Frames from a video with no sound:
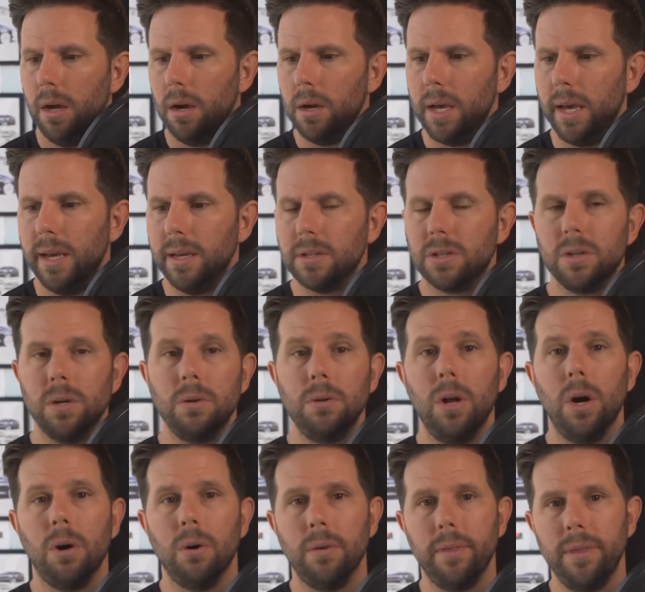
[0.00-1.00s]
Okay, so
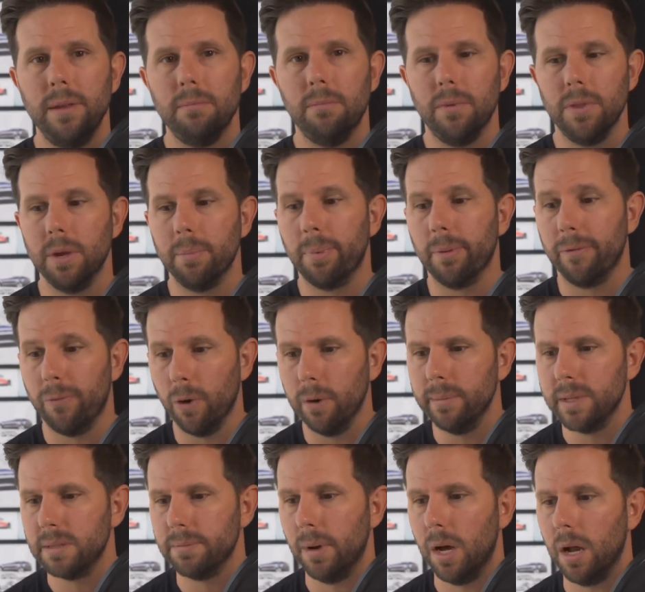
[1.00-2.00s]
no. The, the
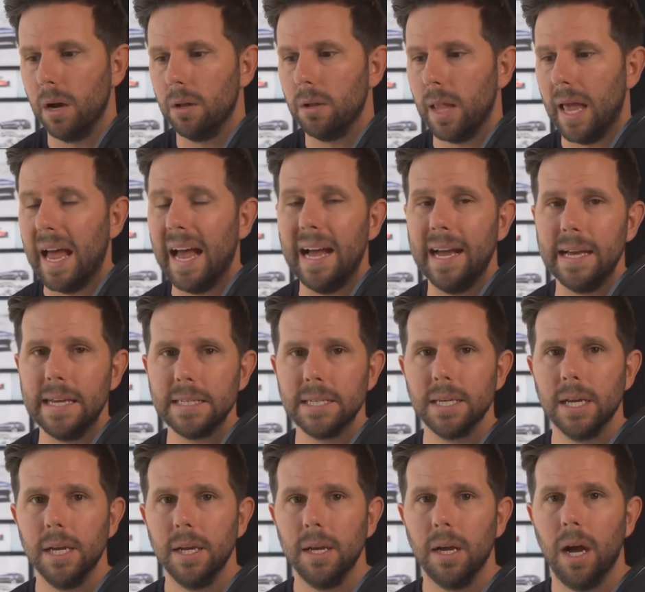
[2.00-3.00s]
performance model
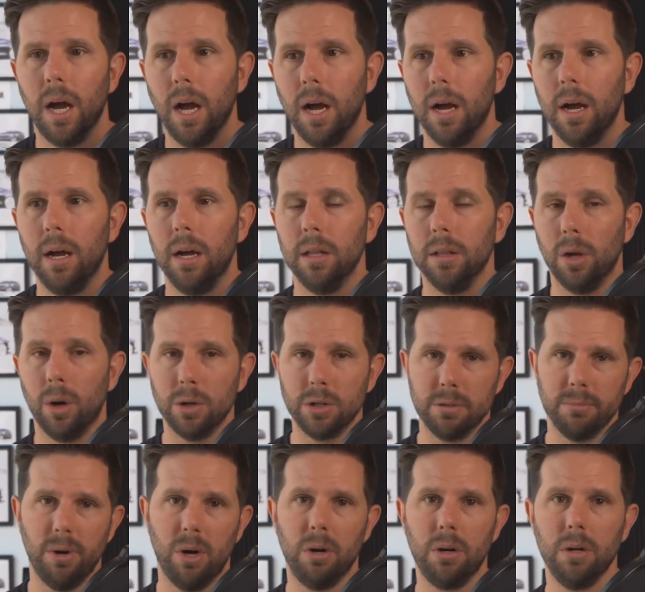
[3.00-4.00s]
has uh, a
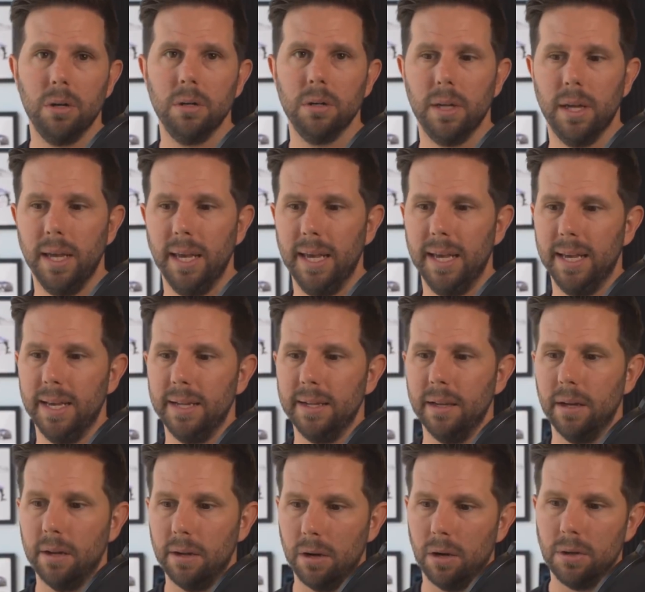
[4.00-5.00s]
larger motor
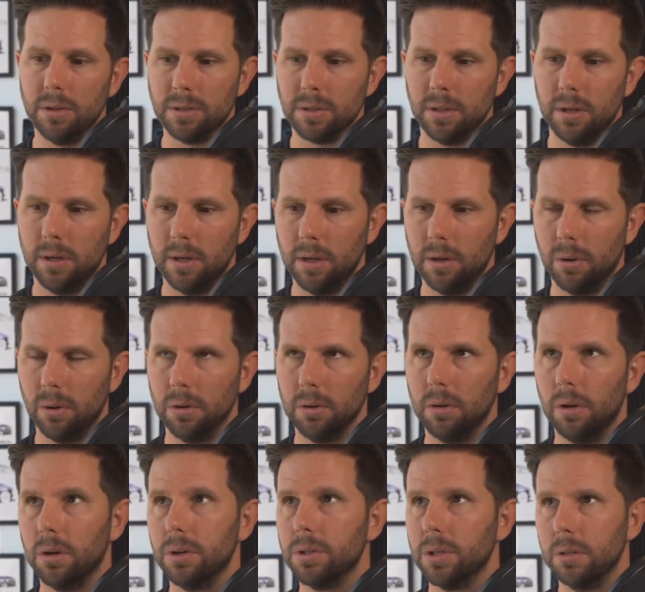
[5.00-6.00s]
and it also, uh, or
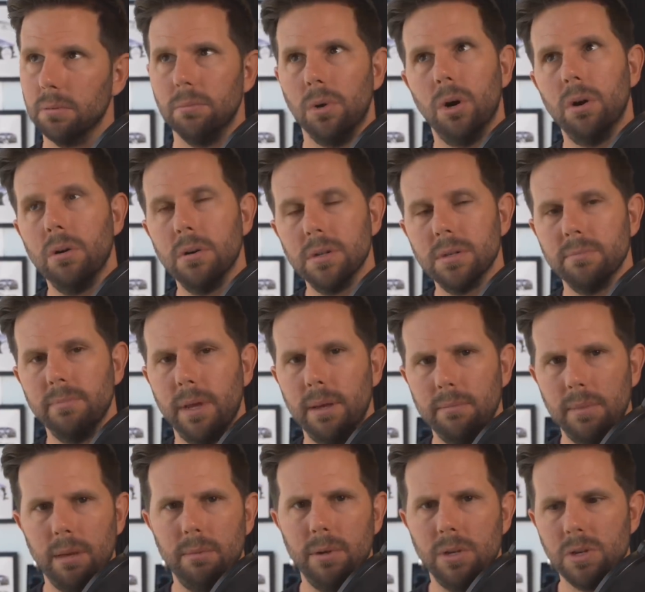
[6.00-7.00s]
larger motors,
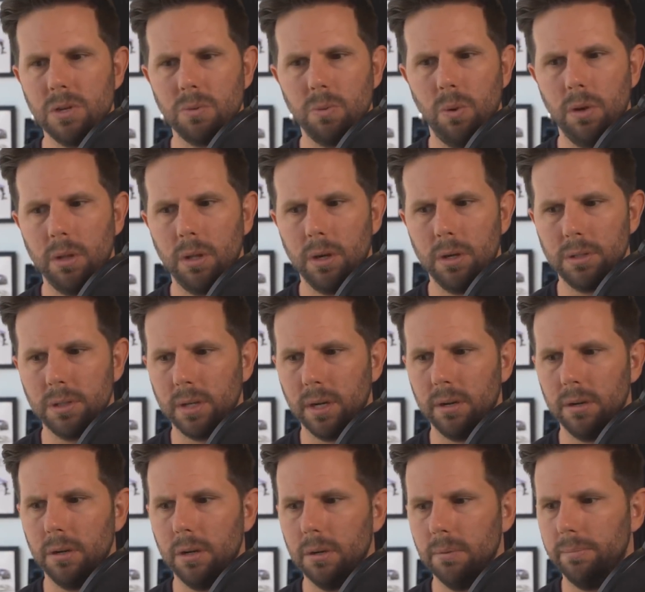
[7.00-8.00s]
may, maybe just one larger, I
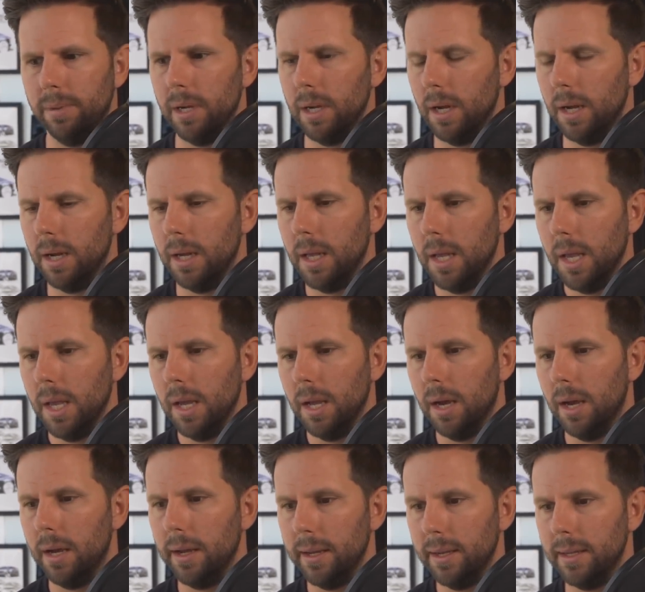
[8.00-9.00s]
don't know. But uh,
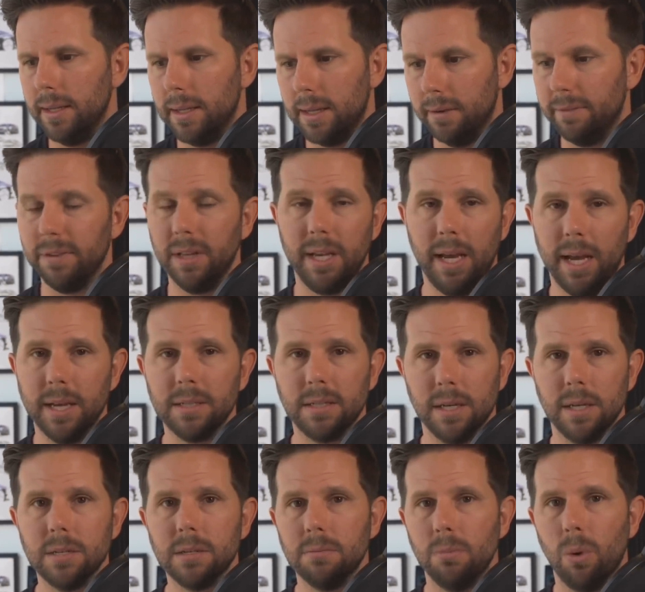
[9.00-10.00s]
uh, it definitely has
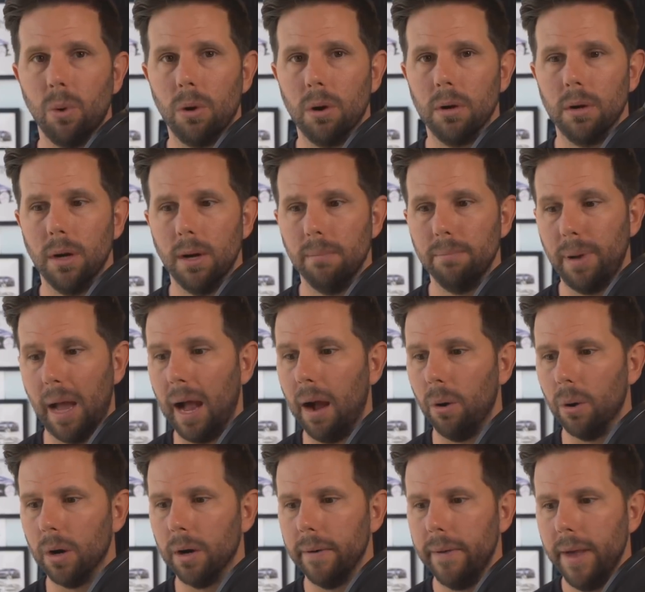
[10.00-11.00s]
has more um,
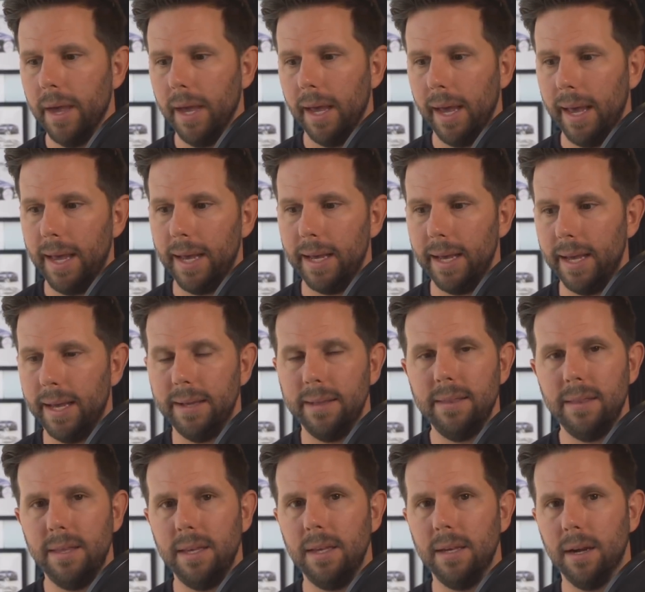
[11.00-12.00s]
power. And,
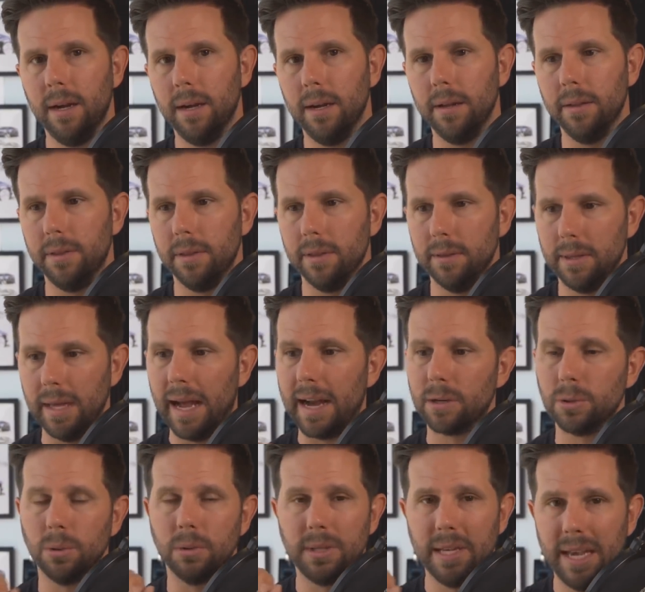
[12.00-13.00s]
and the, uh, the the
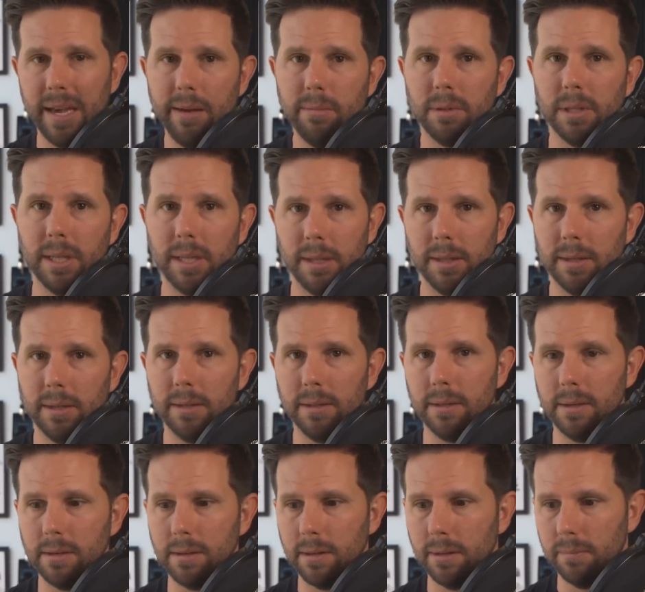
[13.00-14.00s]
actual cabling, the
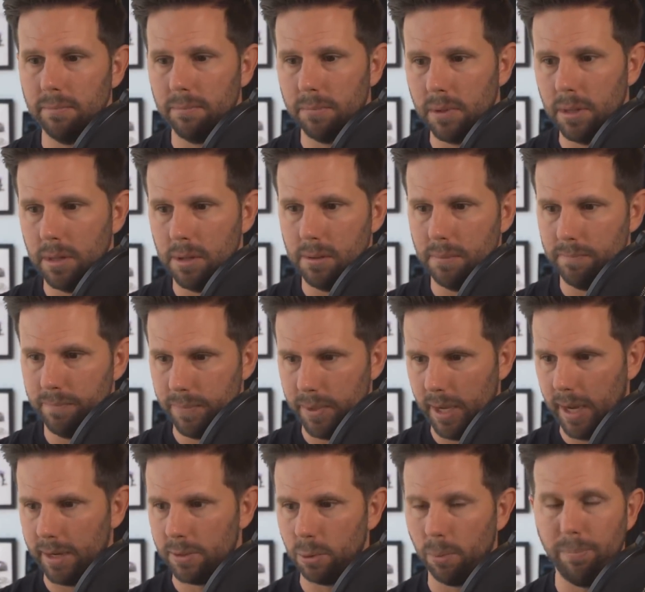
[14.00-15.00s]
the, the
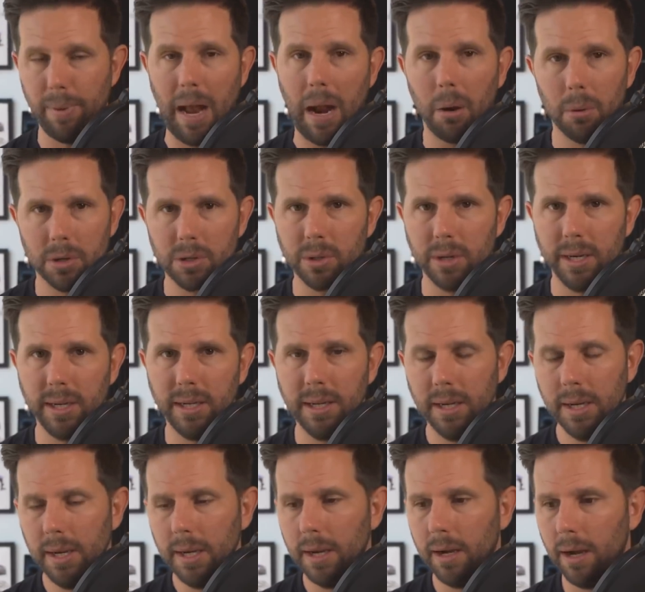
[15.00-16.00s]
the actual powertrain,
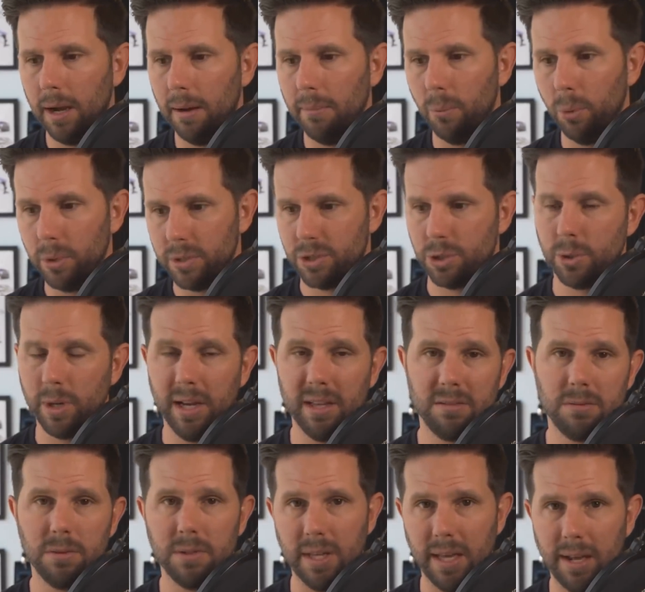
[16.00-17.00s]
um, which
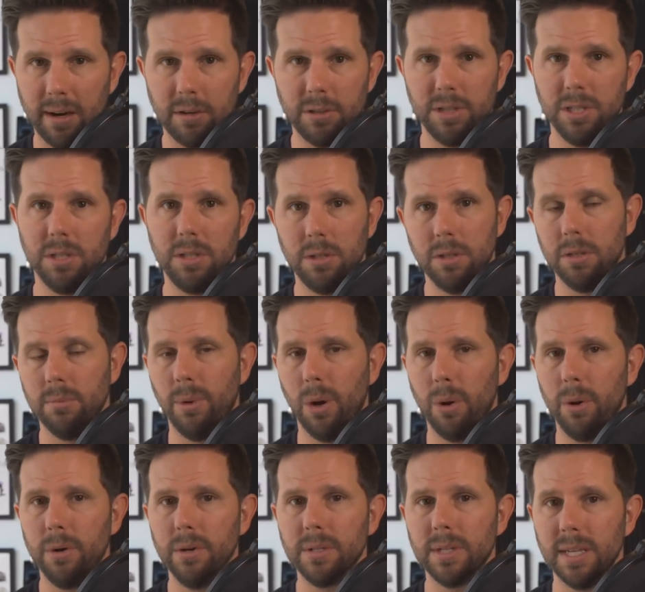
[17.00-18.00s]
transfers the energy to the
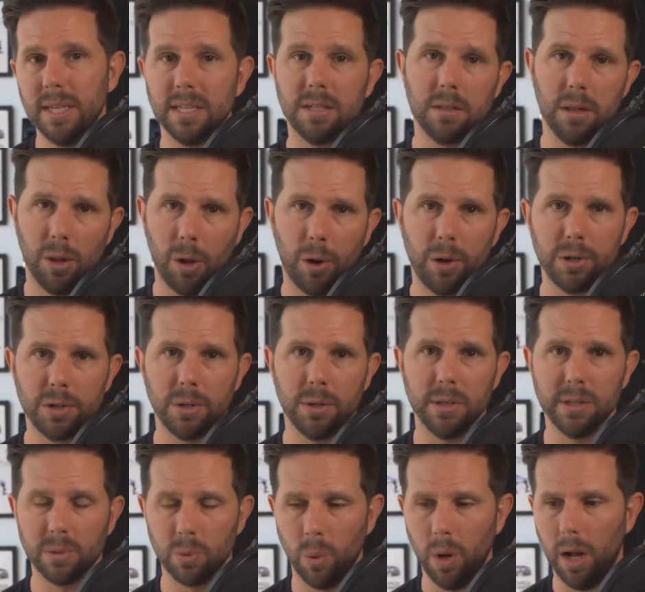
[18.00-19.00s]
motors, is larger
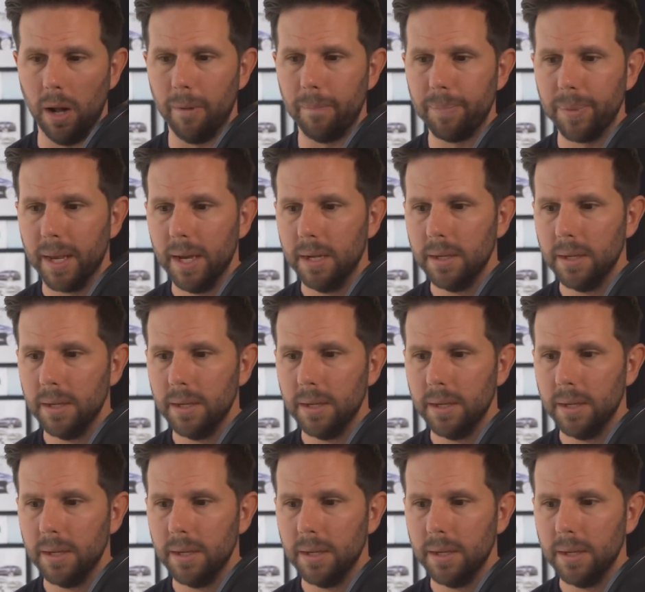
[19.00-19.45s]
as well.